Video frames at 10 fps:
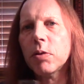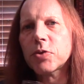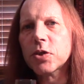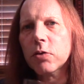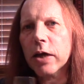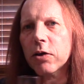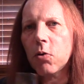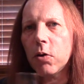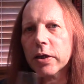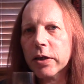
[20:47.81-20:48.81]
I'm still
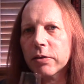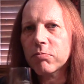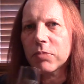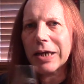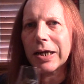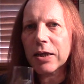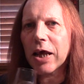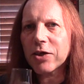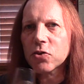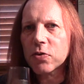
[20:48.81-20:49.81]
getting
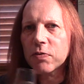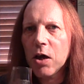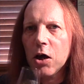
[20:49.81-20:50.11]
that sort of